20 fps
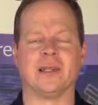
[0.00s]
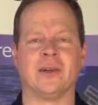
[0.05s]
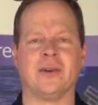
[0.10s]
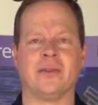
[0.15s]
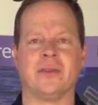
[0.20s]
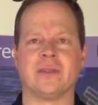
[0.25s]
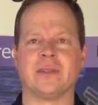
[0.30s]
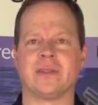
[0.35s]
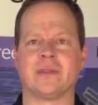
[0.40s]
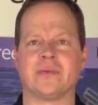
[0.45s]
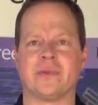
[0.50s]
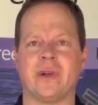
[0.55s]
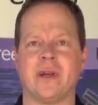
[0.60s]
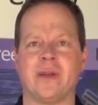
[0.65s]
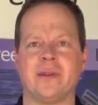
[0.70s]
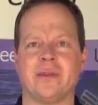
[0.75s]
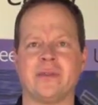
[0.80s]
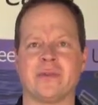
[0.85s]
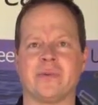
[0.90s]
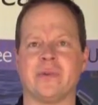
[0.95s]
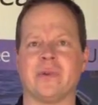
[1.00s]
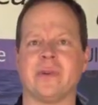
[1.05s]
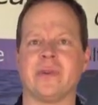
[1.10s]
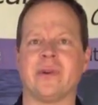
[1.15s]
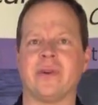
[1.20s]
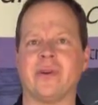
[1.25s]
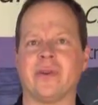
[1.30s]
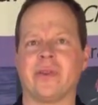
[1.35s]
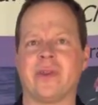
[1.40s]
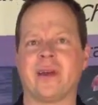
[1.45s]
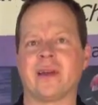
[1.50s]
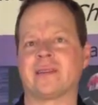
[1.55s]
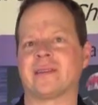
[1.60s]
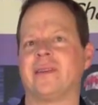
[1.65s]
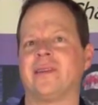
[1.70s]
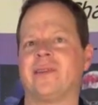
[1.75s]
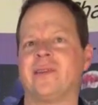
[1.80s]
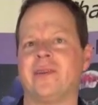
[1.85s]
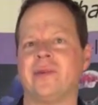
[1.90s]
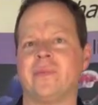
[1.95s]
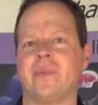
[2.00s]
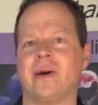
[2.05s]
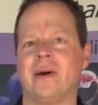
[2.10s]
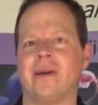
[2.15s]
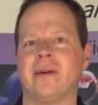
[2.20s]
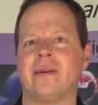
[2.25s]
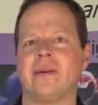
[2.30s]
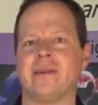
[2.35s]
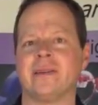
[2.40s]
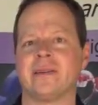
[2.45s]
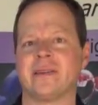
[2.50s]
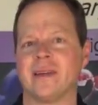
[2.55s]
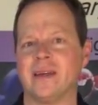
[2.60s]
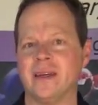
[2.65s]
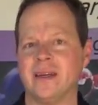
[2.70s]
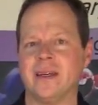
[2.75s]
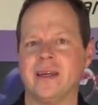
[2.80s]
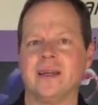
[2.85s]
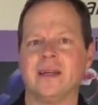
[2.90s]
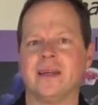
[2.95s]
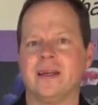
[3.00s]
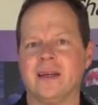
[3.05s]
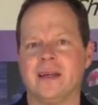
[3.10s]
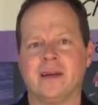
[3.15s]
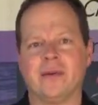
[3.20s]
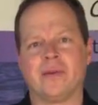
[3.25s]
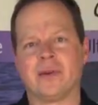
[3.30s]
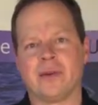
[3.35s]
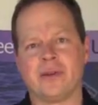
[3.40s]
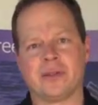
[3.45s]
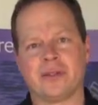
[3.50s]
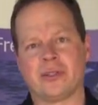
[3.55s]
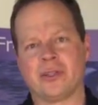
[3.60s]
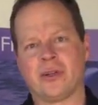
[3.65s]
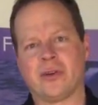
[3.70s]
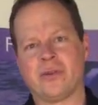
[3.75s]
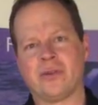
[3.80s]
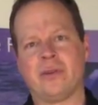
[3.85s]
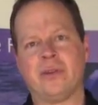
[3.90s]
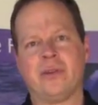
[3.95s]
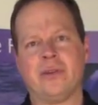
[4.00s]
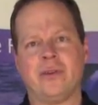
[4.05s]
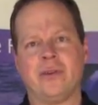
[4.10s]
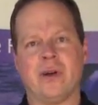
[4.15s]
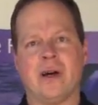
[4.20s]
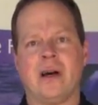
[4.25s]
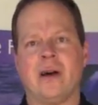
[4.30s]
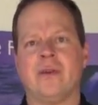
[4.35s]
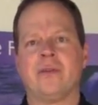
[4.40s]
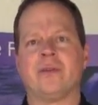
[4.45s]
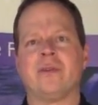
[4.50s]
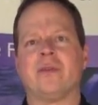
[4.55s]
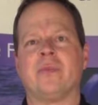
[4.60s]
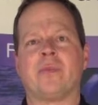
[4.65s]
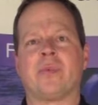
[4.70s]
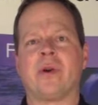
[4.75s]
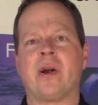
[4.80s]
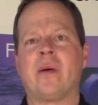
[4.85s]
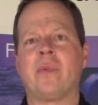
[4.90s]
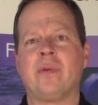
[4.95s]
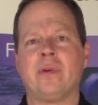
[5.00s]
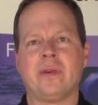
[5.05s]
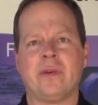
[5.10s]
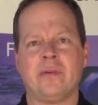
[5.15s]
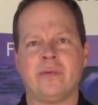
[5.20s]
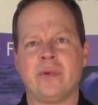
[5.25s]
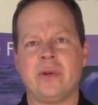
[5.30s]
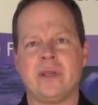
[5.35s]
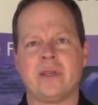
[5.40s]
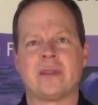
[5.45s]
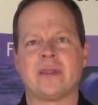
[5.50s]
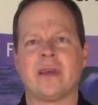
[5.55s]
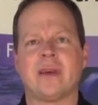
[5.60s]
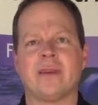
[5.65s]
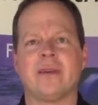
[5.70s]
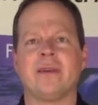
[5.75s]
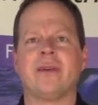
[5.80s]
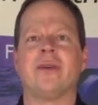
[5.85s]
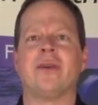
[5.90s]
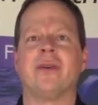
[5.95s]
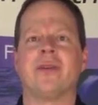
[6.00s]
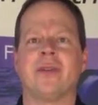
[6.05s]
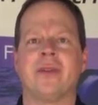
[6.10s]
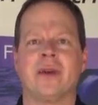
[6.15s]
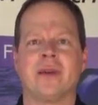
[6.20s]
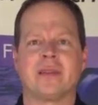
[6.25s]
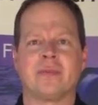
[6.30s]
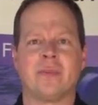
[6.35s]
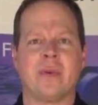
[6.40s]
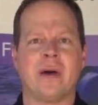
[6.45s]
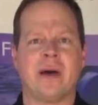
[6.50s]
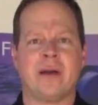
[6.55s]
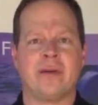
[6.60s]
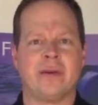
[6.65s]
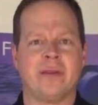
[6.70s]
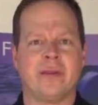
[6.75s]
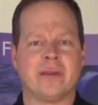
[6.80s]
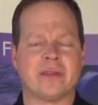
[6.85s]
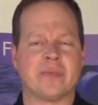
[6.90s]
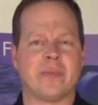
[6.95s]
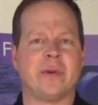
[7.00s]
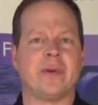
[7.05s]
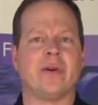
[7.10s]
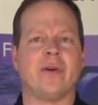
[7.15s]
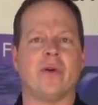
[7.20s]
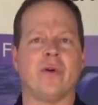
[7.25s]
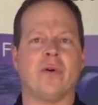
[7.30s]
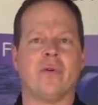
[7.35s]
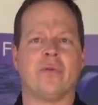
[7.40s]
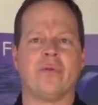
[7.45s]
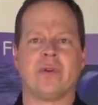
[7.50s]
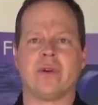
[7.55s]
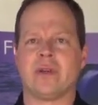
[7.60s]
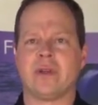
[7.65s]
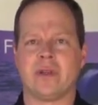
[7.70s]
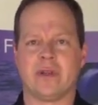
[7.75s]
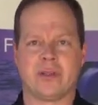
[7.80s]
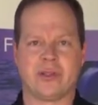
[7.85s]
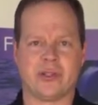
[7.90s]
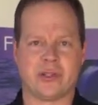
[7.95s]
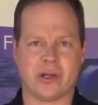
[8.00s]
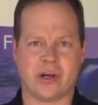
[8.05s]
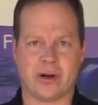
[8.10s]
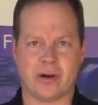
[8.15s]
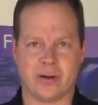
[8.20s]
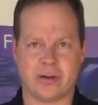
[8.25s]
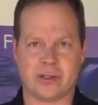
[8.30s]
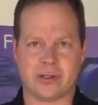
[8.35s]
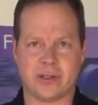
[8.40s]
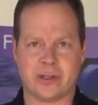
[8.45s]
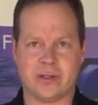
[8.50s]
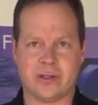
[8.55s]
Hello, this is Reg with EarthX Lithium Batteries. I'm going to show you how to properly reset an EarthX battery that's been over discharged.